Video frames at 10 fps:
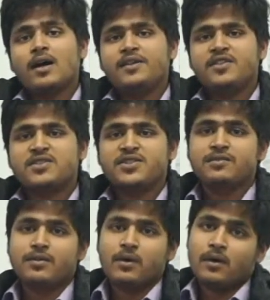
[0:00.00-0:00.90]

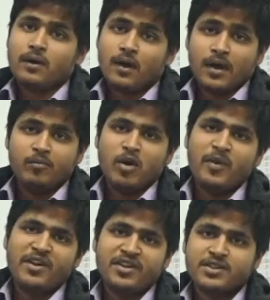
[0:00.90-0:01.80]
interesting for
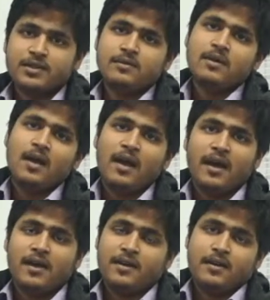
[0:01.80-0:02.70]
implementation
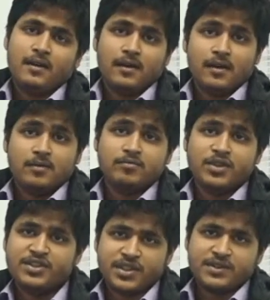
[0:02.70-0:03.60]
and
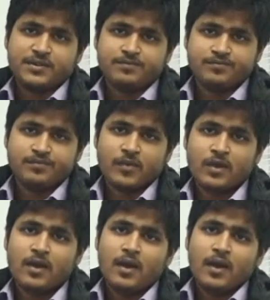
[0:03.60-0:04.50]
research.
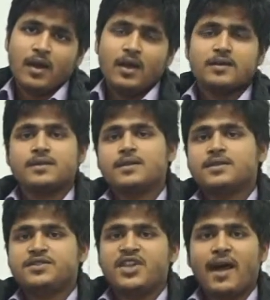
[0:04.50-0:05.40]

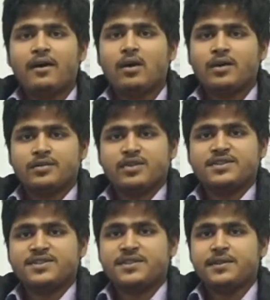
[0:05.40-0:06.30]
The Chiang Kong
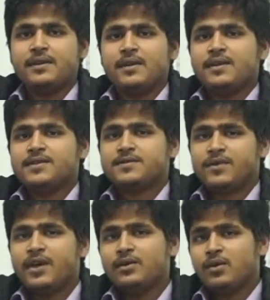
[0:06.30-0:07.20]
University is
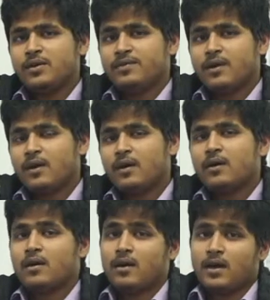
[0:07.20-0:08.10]
very good for
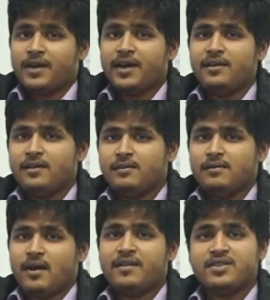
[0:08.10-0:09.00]
career
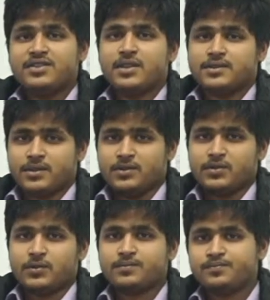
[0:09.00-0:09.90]
and research
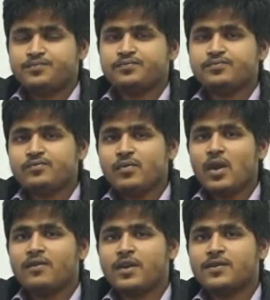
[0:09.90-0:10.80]
also.
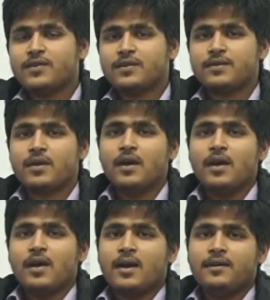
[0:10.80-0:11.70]
This
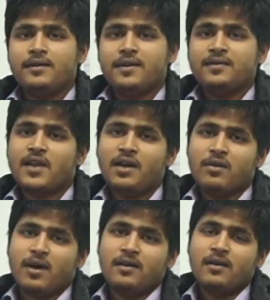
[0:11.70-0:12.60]
country,
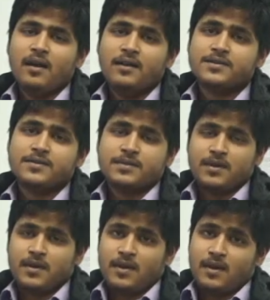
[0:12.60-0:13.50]
Taiwan, is
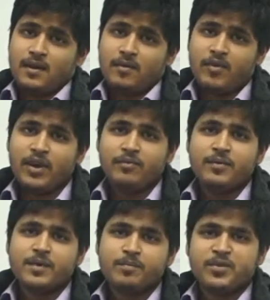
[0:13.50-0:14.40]
a very
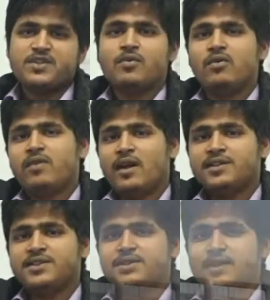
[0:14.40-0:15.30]
peaceful
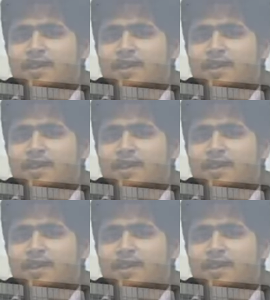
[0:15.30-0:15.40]
place